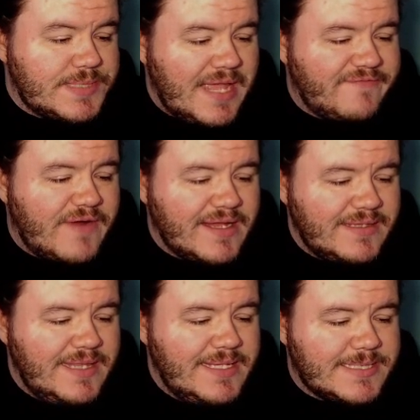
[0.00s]
to have Rocket
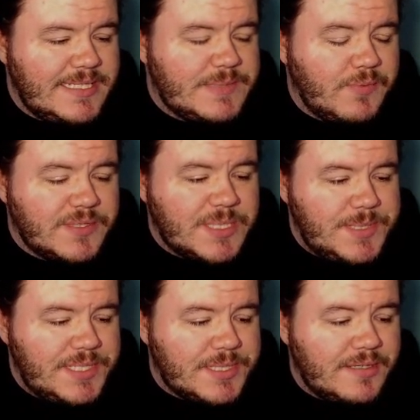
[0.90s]
League as an esport to feature?